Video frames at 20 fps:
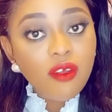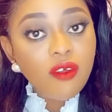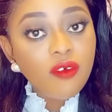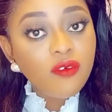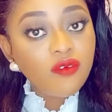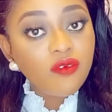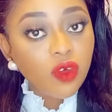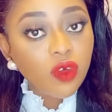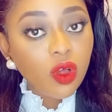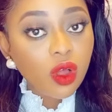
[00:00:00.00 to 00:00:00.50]

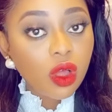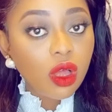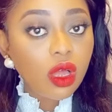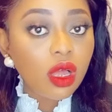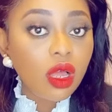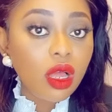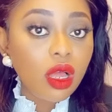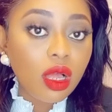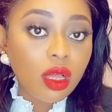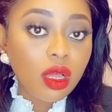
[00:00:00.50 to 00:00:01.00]
for
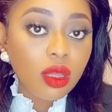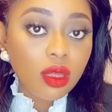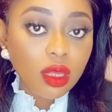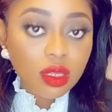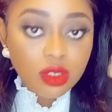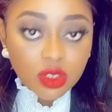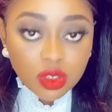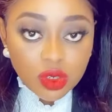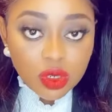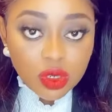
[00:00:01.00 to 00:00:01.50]
a
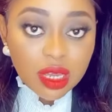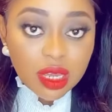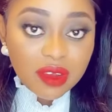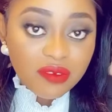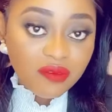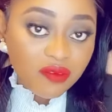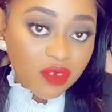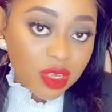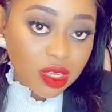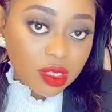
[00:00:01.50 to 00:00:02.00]
student
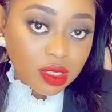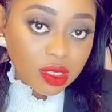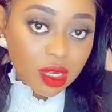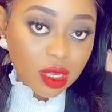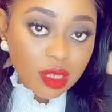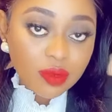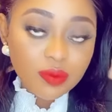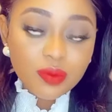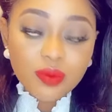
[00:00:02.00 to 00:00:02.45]
visa.